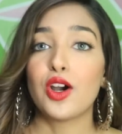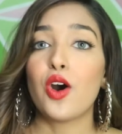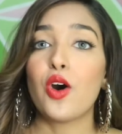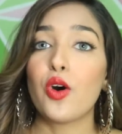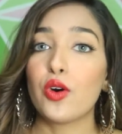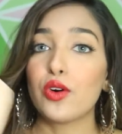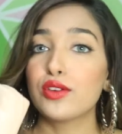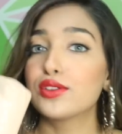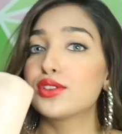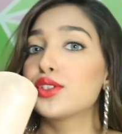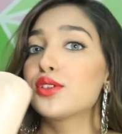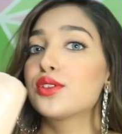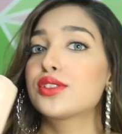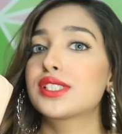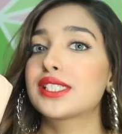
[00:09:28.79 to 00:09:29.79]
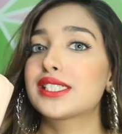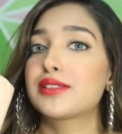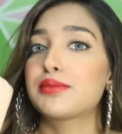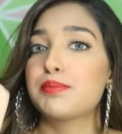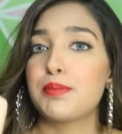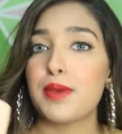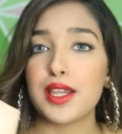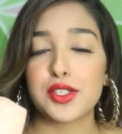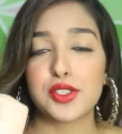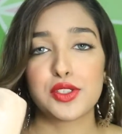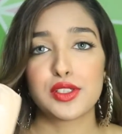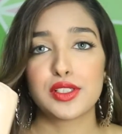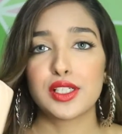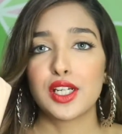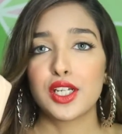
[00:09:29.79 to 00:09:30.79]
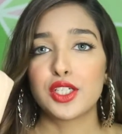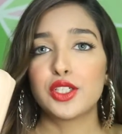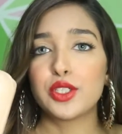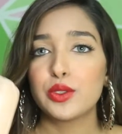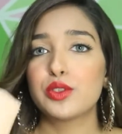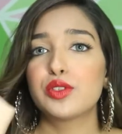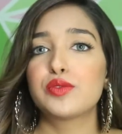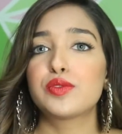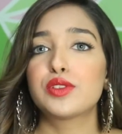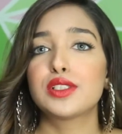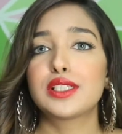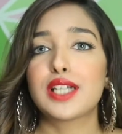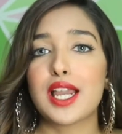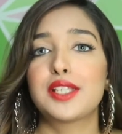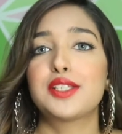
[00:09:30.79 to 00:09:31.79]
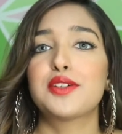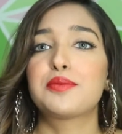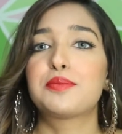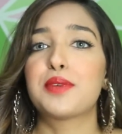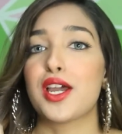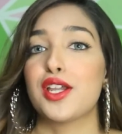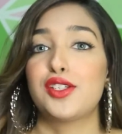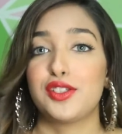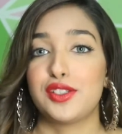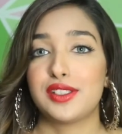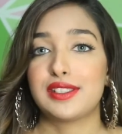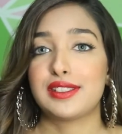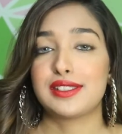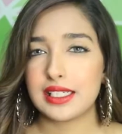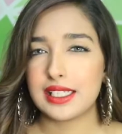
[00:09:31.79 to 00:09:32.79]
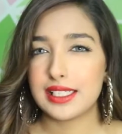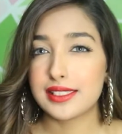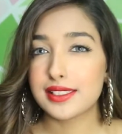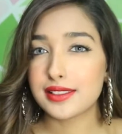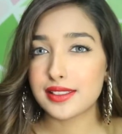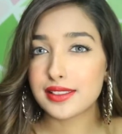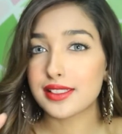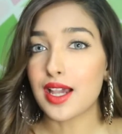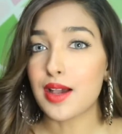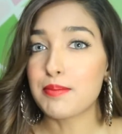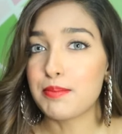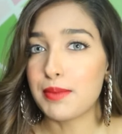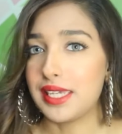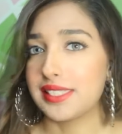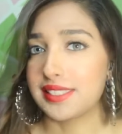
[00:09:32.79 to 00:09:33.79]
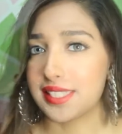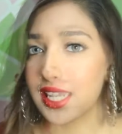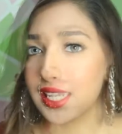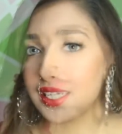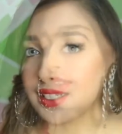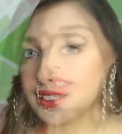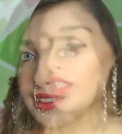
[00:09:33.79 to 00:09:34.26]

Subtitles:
all those special useful kind of brushes. Isn't it amazing?